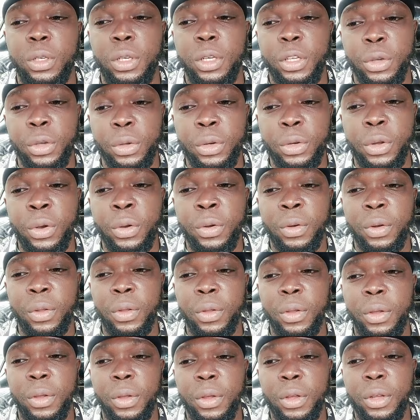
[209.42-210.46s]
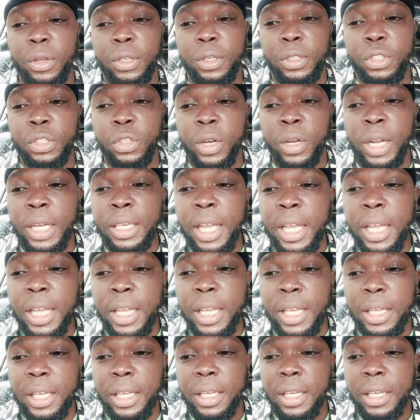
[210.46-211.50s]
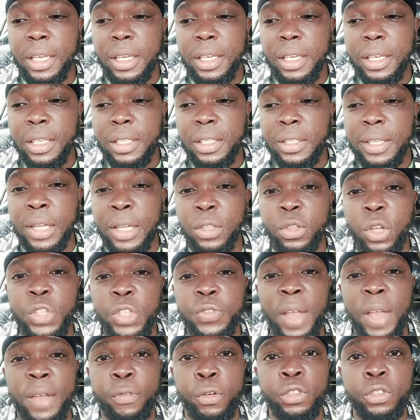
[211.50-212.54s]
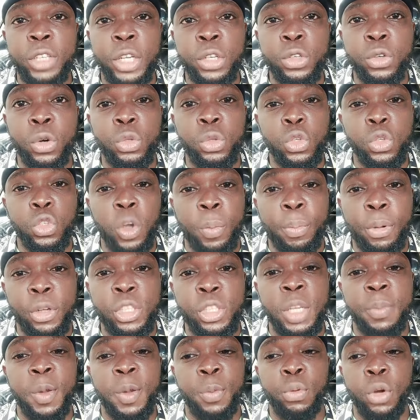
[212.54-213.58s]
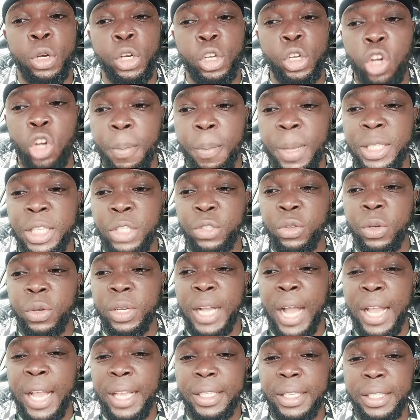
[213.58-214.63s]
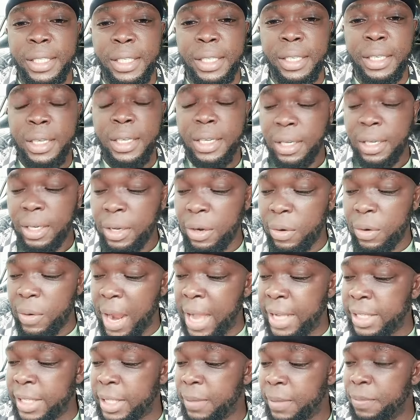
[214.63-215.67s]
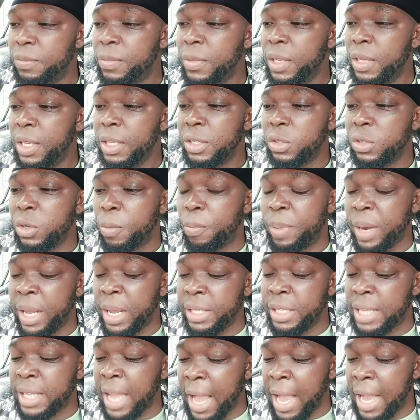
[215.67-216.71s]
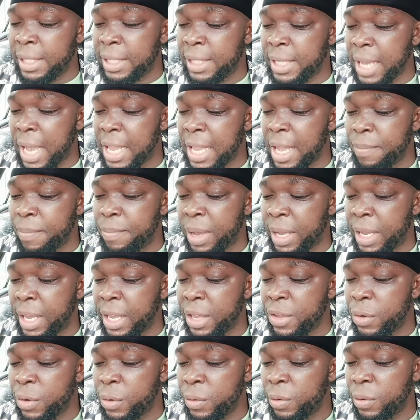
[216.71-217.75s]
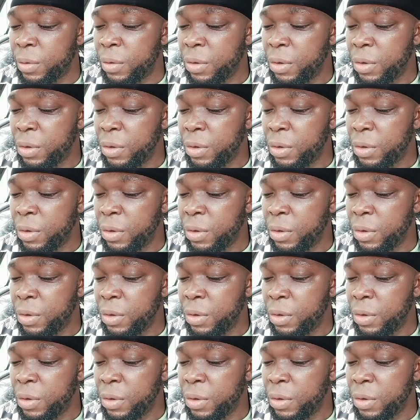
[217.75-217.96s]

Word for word: You know, the other day sent us 500 euro to support the people in the comment section, guys. All right, your place, guys. I am begging you.